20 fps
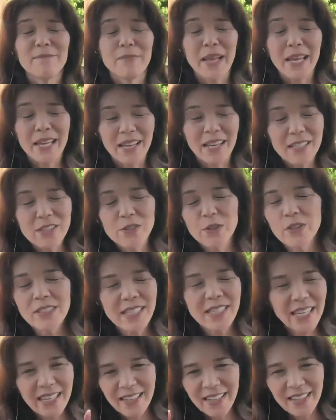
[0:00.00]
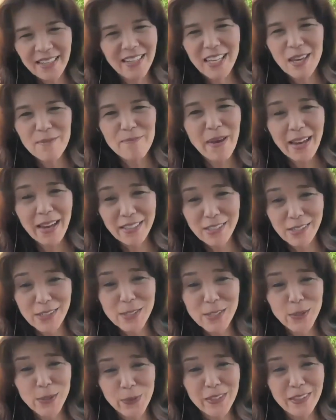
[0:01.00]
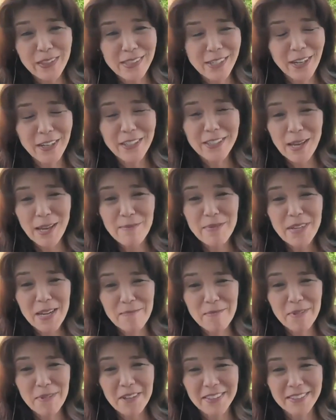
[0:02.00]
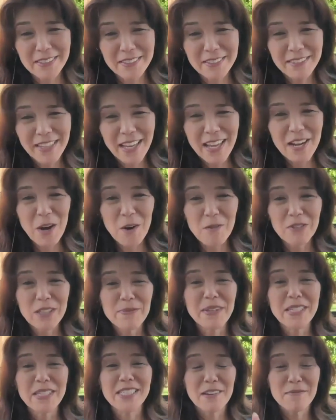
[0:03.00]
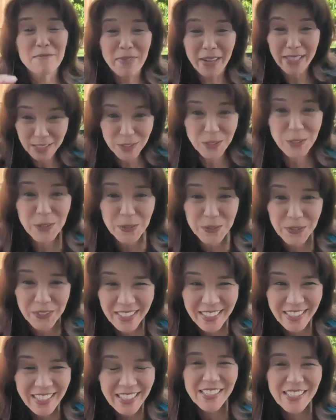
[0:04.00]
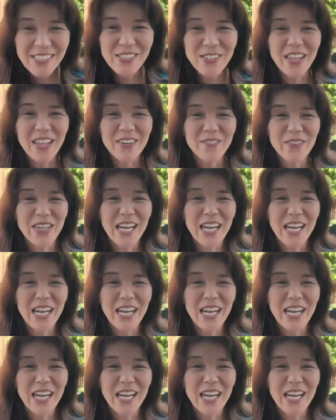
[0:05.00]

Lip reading: like adulting, get back to school, start September, and hopefully be done by June so that we